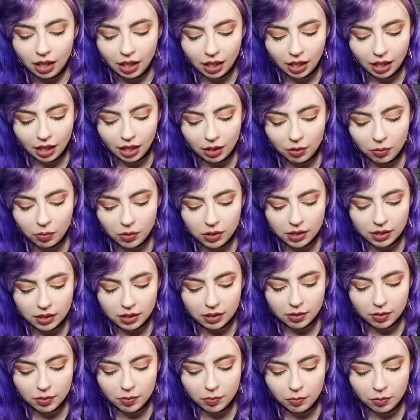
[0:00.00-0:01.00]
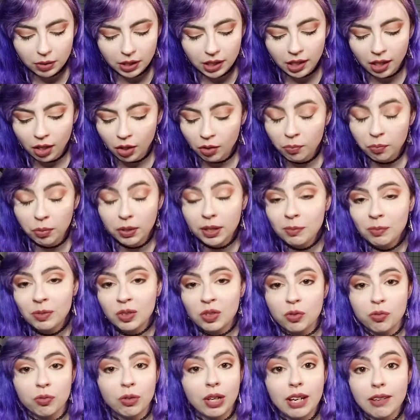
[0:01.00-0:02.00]
it was being pretty much
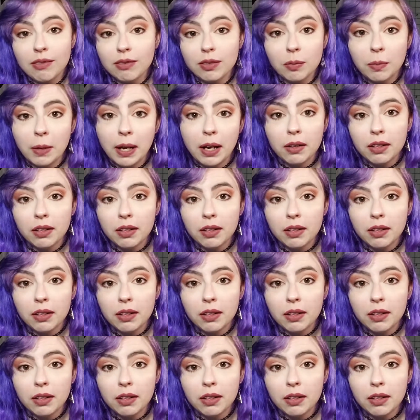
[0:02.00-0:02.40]
raved about.